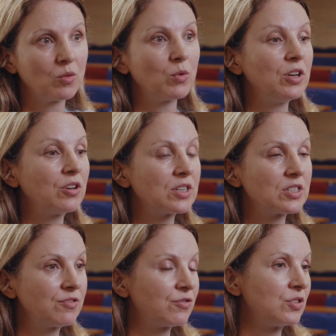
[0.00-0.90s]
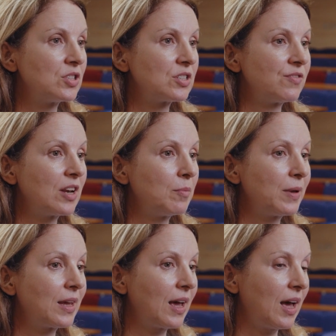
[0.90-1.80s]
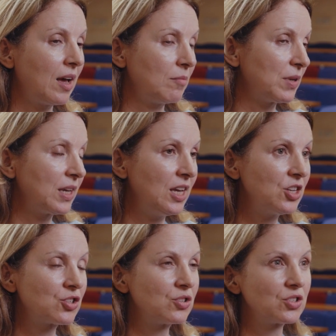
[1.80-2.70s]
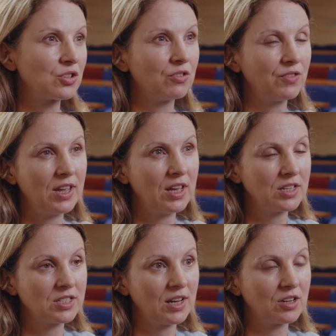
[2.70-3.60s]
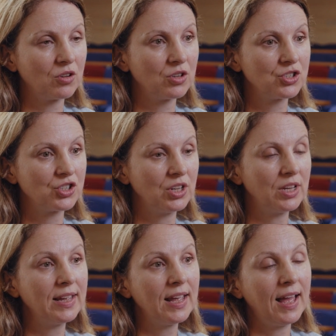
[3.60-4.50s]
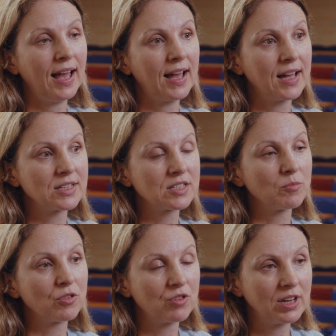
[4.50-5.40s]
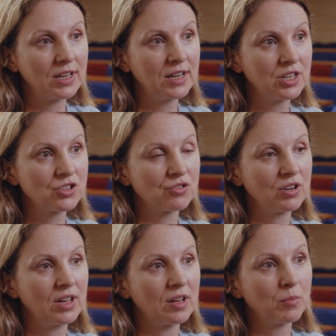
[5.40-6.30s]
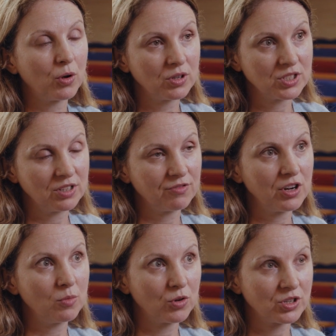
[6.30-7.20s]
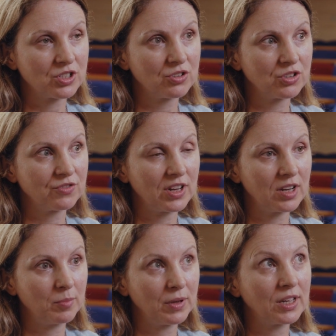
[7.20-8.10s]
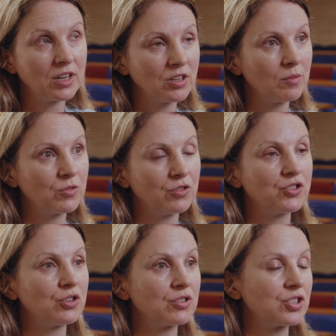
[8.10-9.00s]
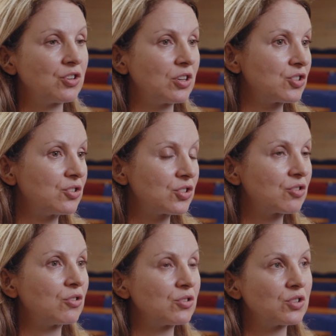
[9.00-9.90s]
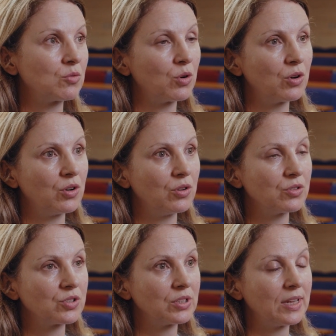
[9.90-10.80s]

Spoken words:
We look at different developing applications of AI technology and some of the regulatory and policy frameworks that are developing in a number of jurisdictions across the world.